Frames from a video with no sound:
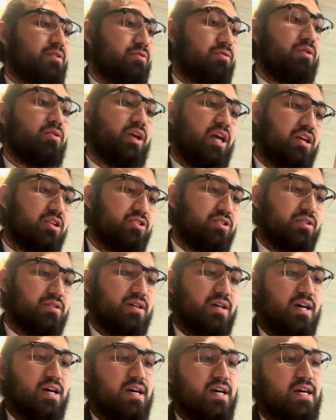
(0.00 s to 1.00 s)
location.
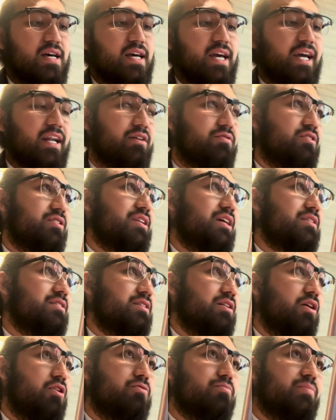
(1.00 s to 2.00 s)
And I looked at the
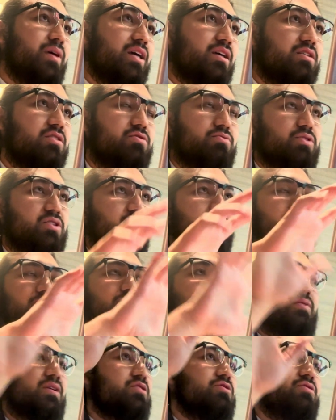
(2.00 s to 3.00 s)
homepage, which is the
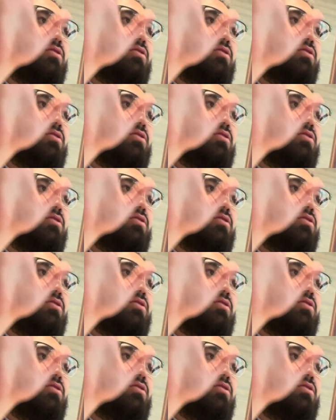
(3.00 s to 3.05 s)
page you